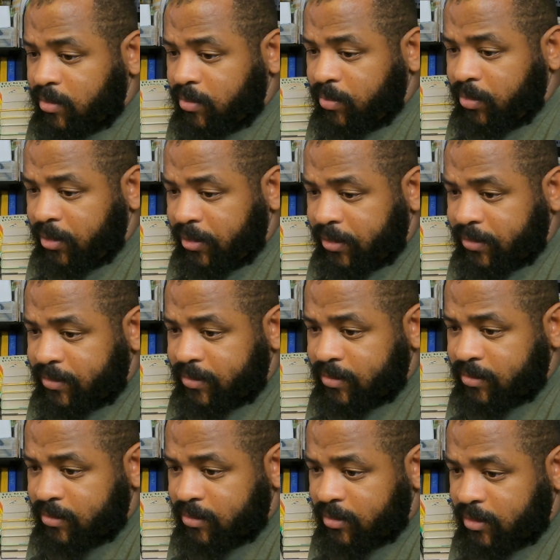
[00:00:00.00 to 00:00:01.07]
but
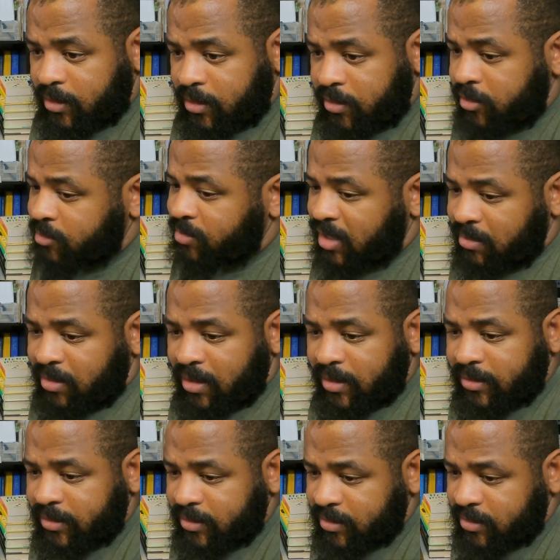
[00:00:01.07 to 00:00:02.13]
used buy
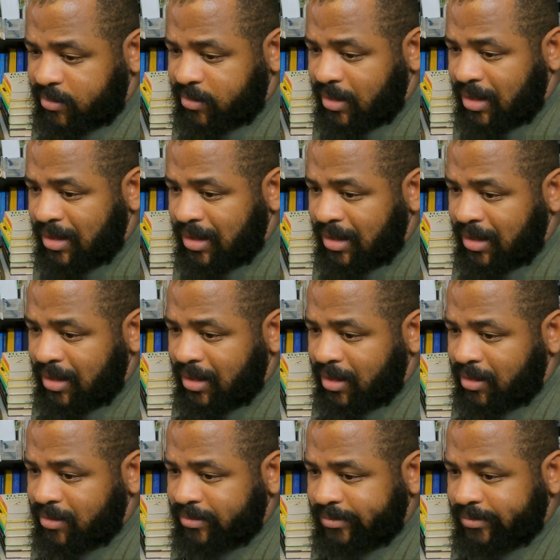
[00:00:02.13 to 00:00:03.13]
box is $9.88.